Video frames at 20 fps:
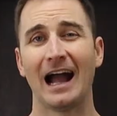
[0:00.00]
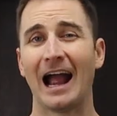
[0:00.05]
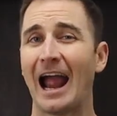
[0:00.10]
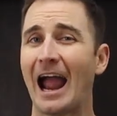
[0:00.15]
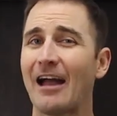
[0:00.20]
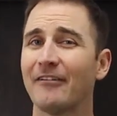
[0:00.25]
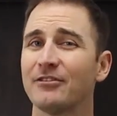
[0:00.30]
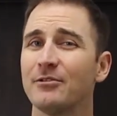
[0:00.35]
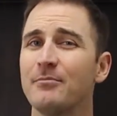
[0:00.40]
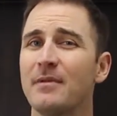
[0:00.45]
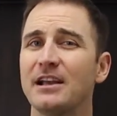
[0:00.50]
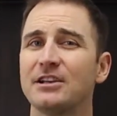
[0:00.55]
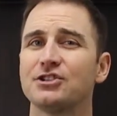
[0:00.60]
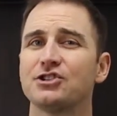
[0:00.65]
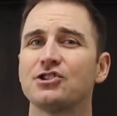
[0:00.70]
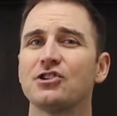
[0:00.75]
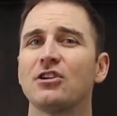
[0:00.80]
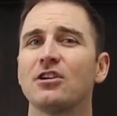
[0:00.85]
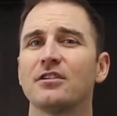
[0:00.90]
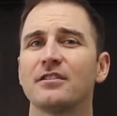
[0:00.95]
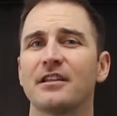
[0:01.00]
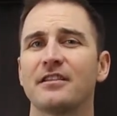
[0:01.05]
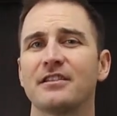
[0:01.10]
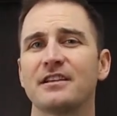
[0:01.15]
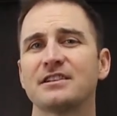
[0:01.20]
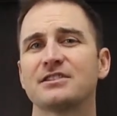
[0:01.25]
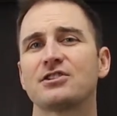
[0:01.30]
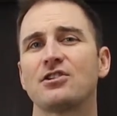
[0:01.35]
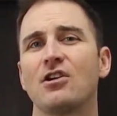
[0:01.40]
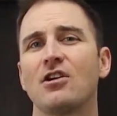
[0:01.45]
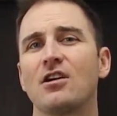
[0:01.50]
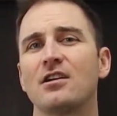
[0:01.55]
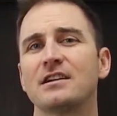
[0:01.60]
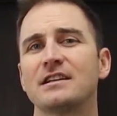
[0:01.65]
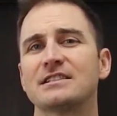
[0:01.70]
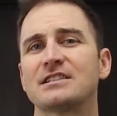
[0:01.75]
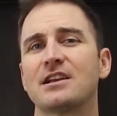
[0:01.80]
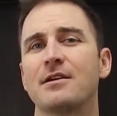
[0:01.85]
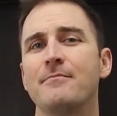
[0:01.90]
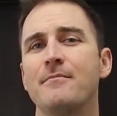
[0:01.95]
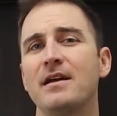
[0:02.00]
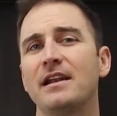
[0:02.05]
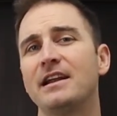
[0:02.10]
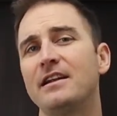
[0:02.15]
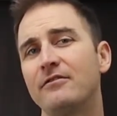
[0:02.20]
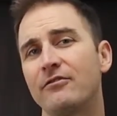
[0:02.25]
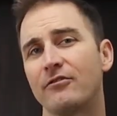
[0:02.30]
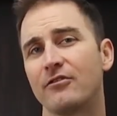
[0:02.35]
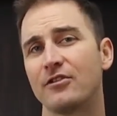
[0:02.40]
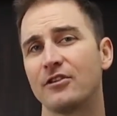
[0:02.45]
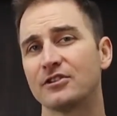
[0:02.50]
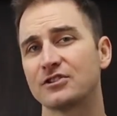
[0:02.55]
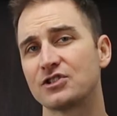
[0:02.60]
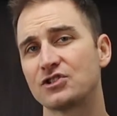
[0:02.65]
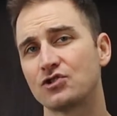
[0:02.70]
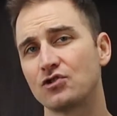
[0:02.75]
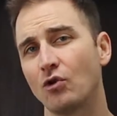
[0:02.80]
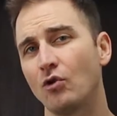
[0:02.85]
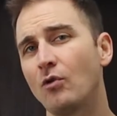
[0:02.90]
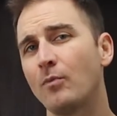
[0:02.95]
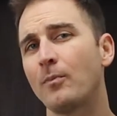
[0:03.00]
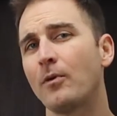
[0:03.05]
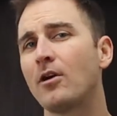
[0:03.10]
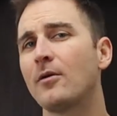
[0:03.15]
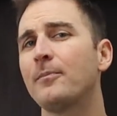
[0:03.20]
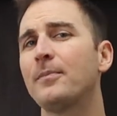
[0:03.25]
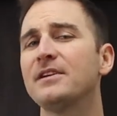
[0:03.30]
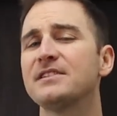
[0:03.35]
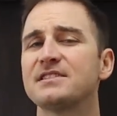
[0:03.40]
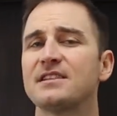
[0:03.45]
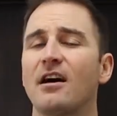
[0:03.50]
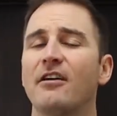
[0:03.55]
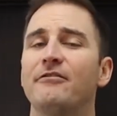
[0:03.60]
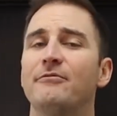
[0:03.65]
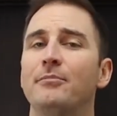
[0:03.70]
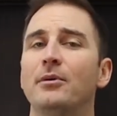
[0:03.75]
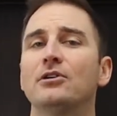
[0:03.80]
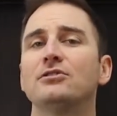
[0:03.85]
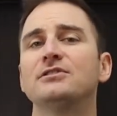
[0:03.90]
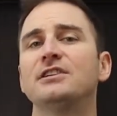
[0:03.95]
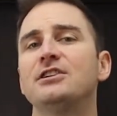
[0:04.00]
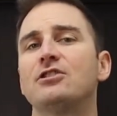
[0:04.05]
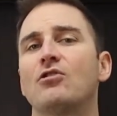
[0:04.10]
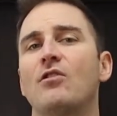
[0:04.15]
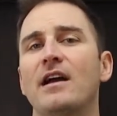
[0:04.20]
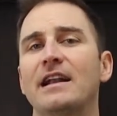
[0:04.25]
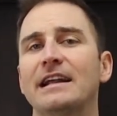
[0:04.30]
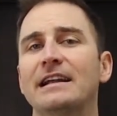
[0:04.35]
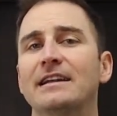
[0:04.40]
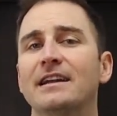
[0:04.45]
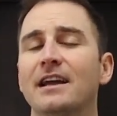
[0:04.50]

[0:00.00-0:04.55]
I have to make sure that this card is committed for the sole purpose of building credit.